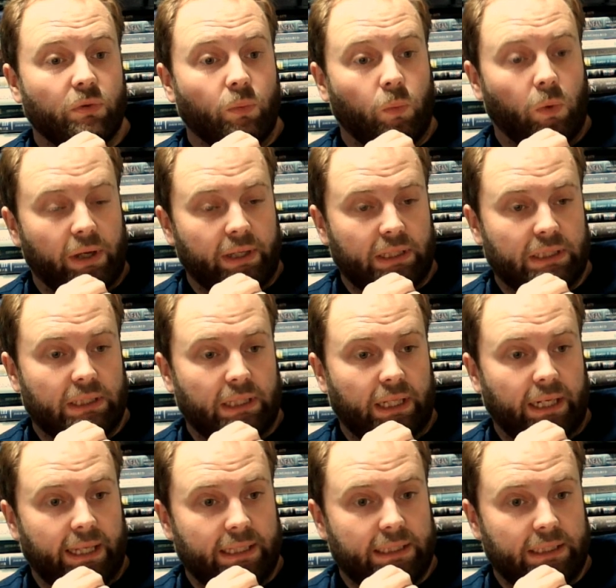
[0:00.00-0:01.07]
white in
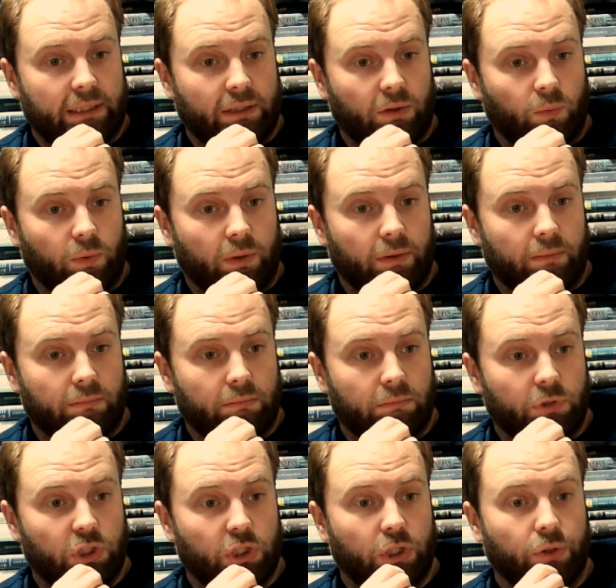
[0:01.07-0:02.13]
1801.
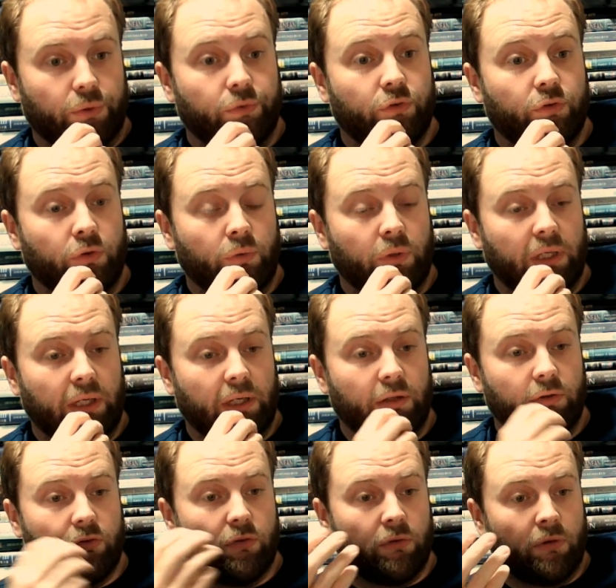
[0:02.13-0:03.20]
So 2
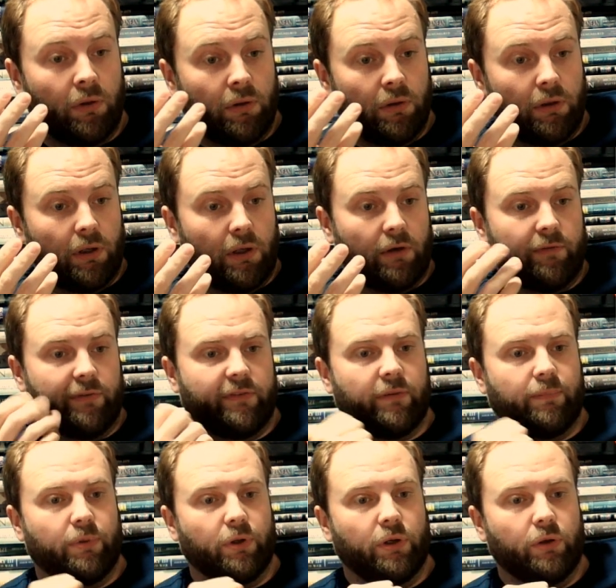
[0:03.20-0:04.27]
years after
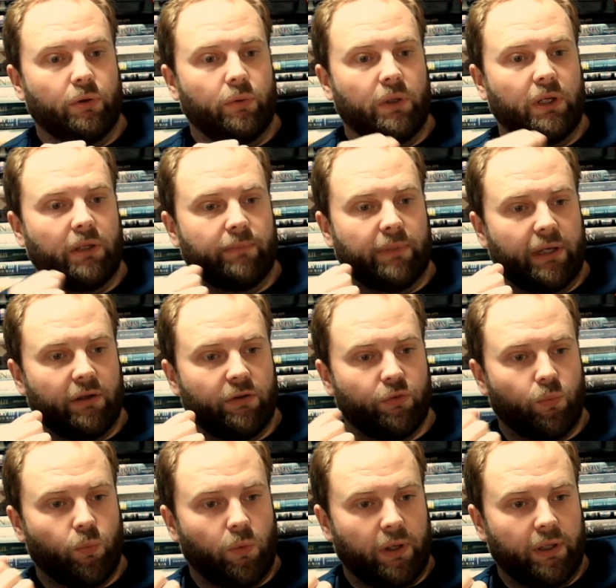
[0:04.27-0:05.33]
blue, he makes
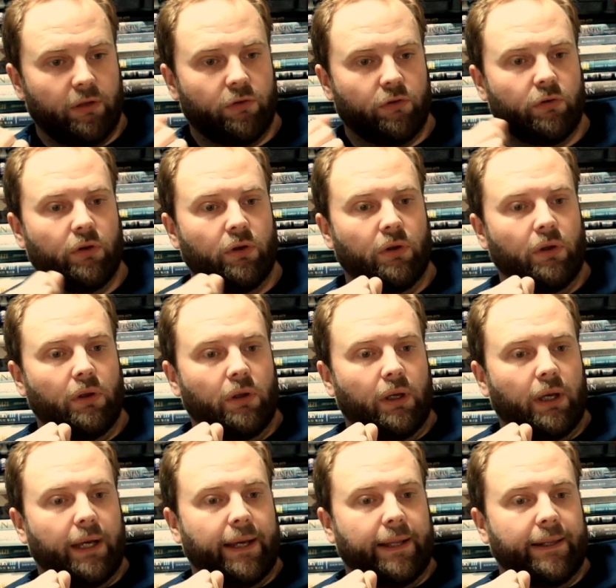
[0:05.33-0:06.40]
white,
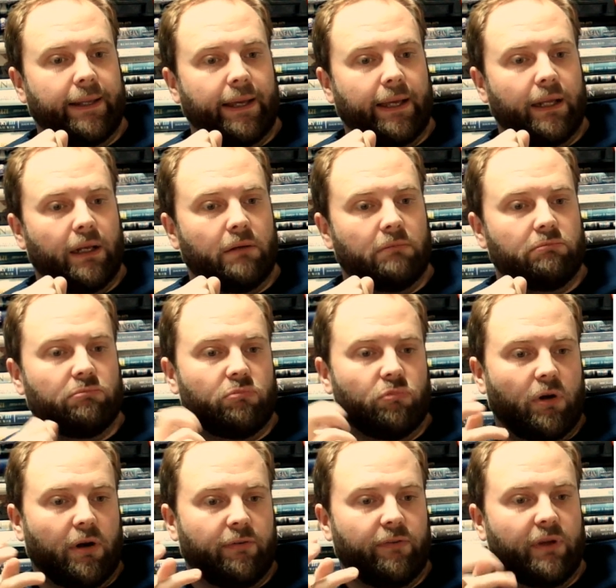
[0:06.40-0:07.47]
and then
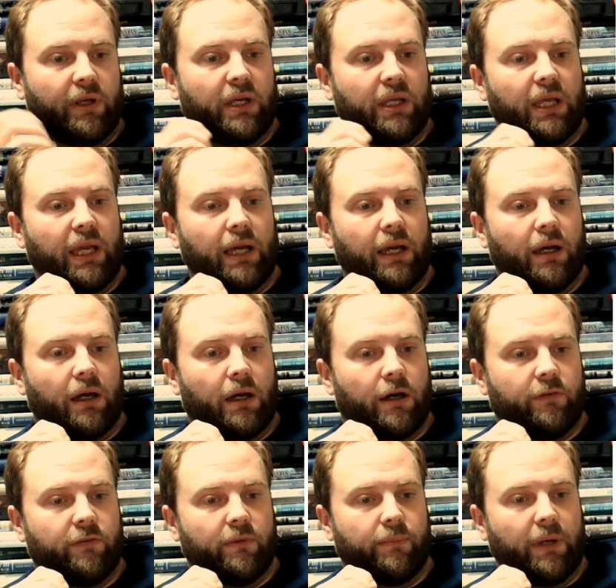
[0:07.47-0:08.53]
roughly a year
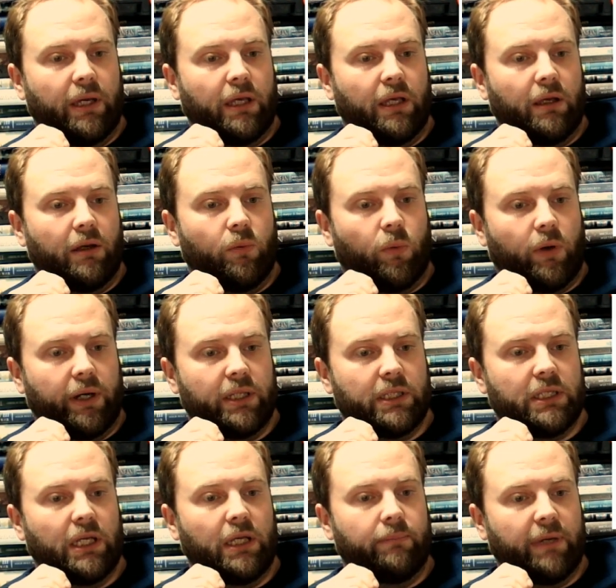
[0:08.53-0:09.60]
after making white,
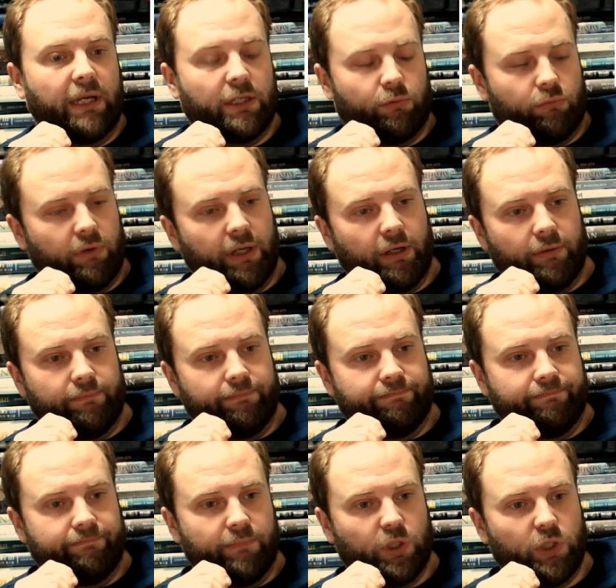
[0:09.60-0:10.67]
he makes red.
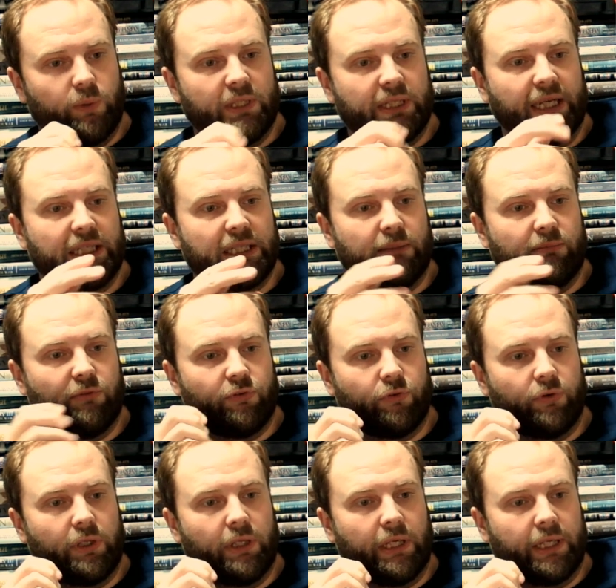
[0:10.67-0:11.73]
So it takes him
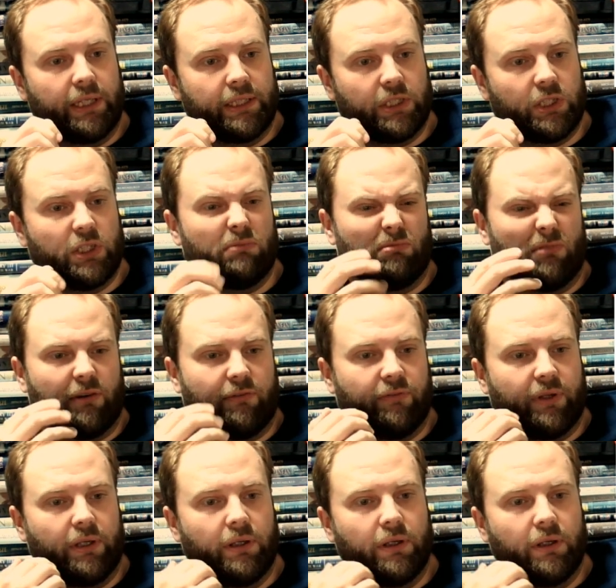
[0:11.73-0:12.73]
3 years to roughly